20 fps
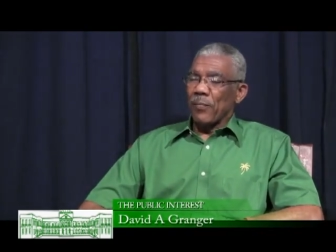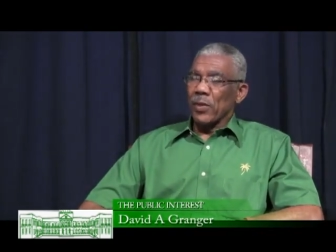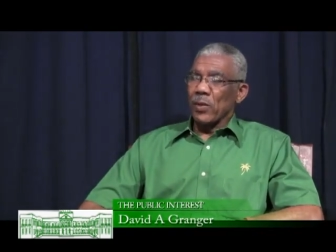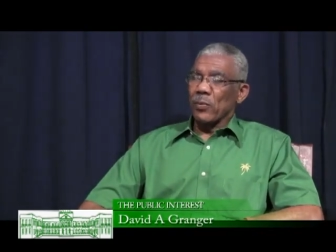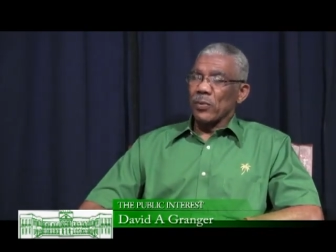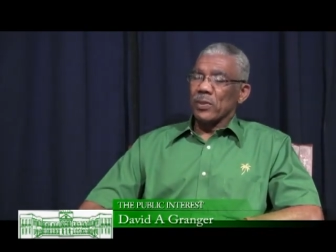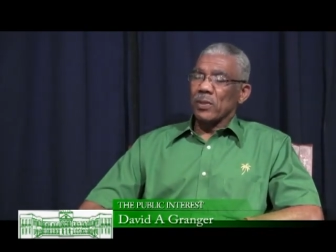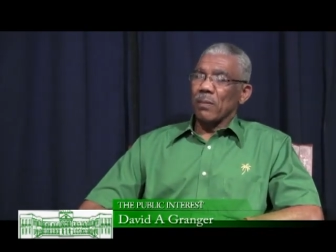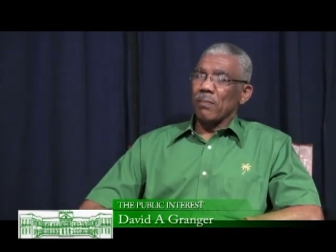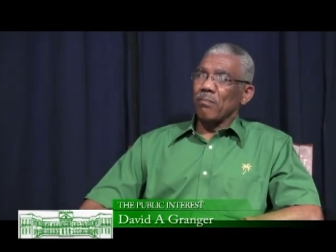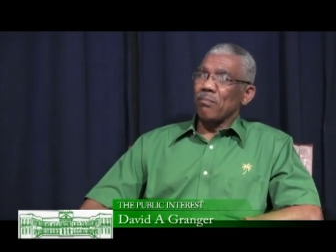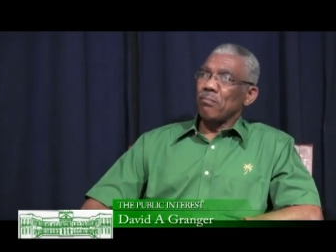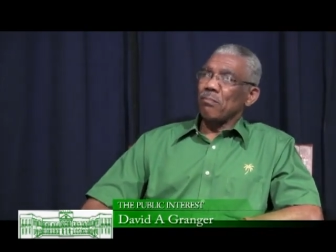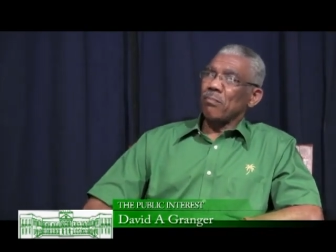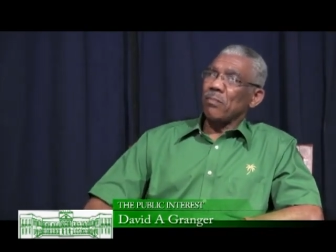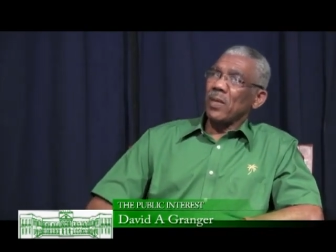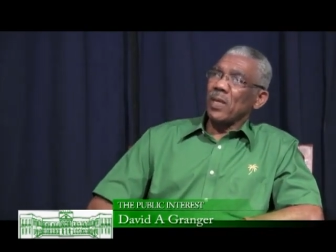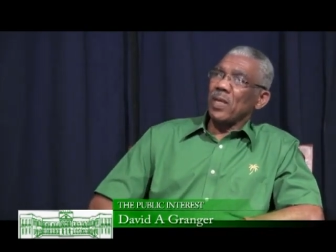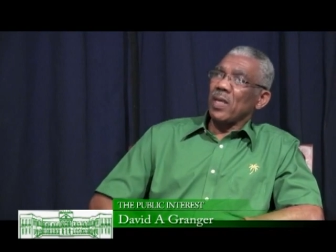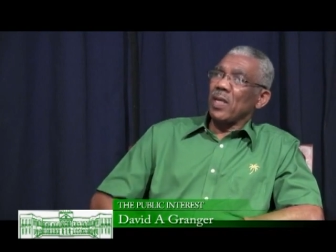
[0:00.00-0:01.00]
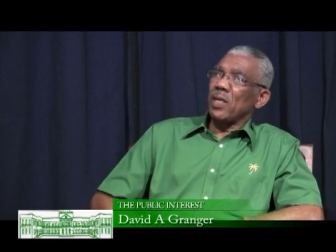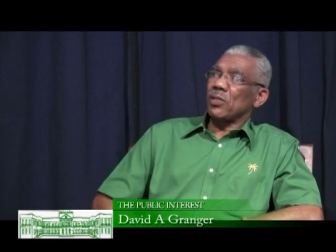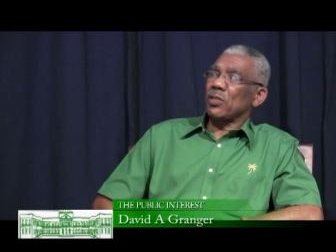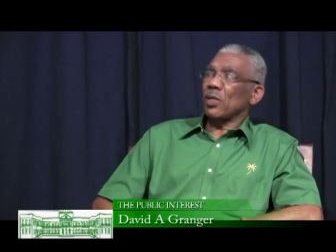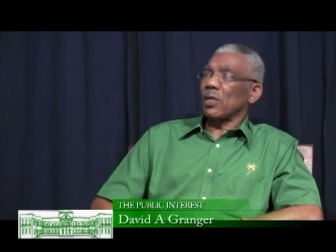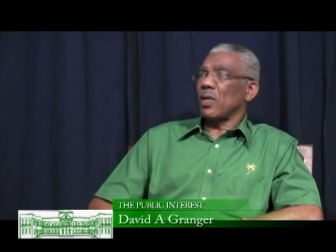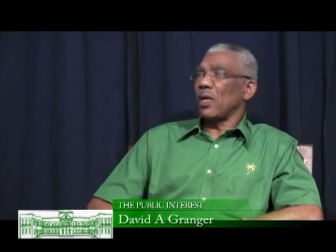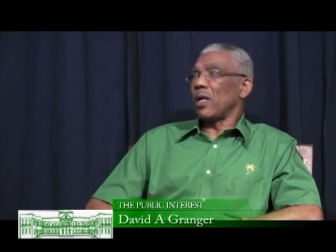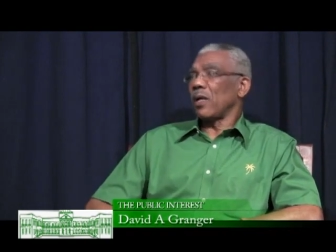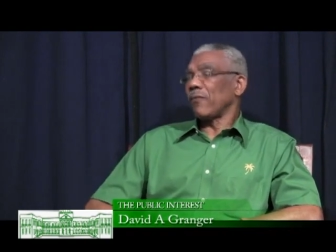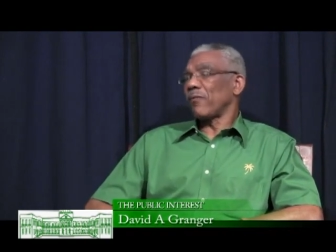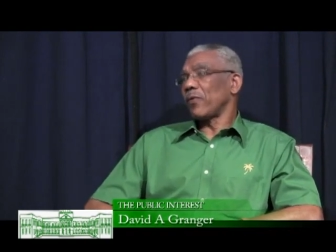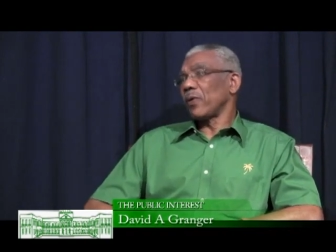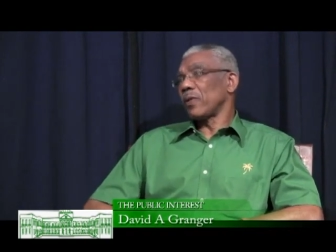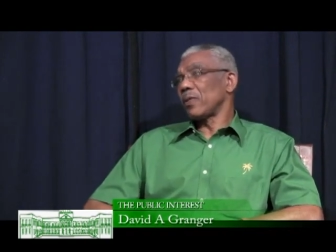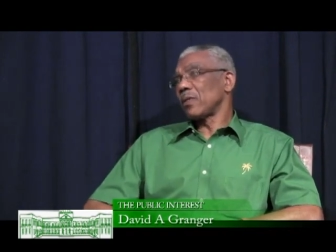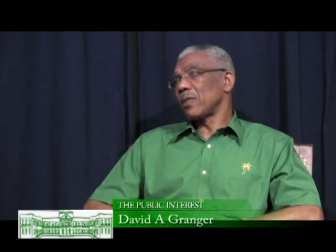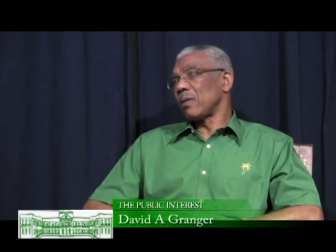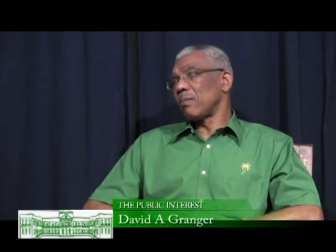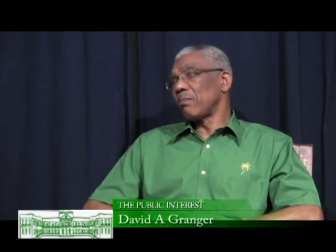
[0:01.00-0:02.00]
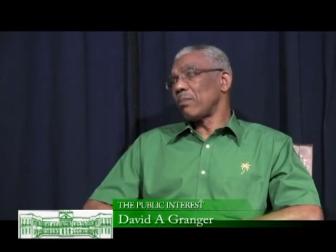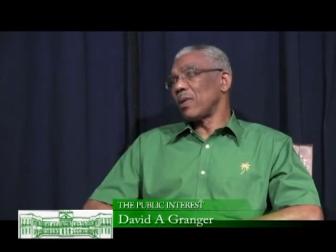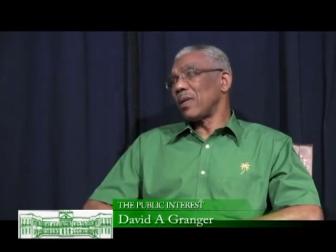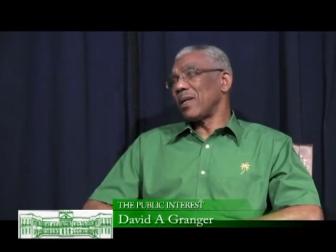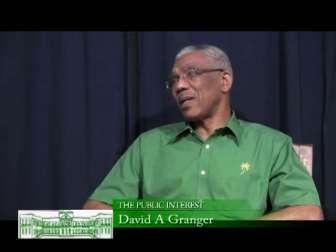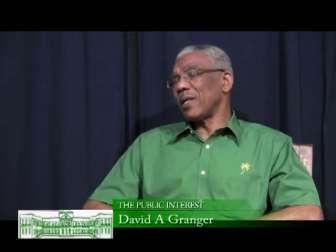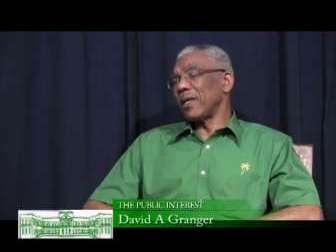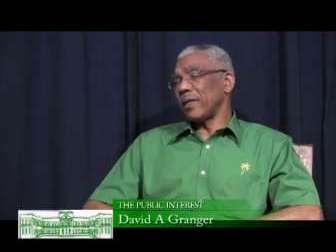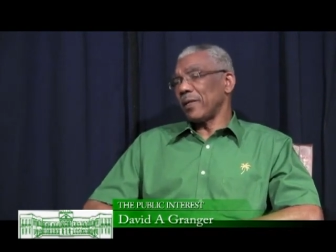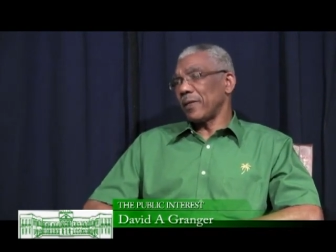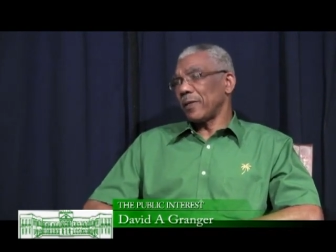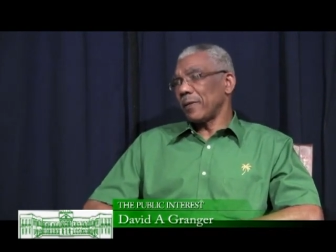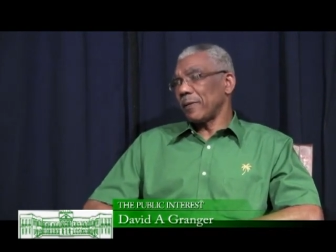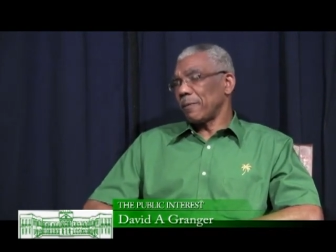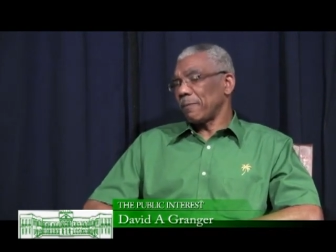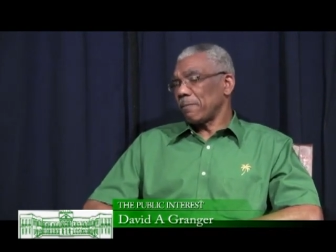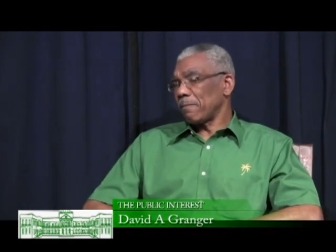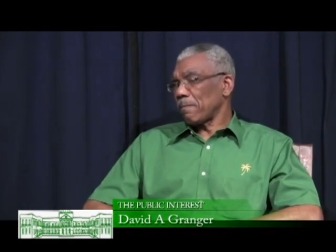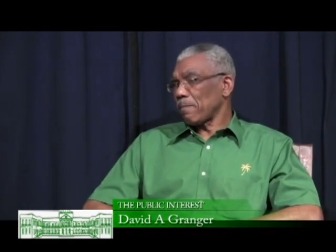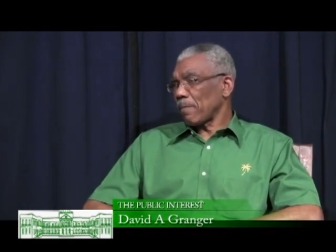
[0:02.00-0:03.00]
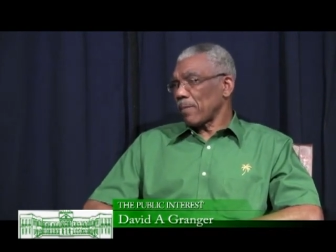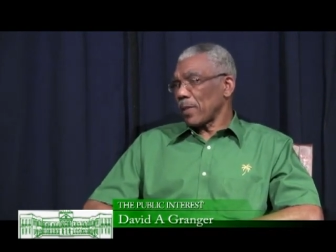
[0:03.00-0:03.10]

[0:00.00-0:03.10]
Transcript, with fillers: There was a major conference in Berlin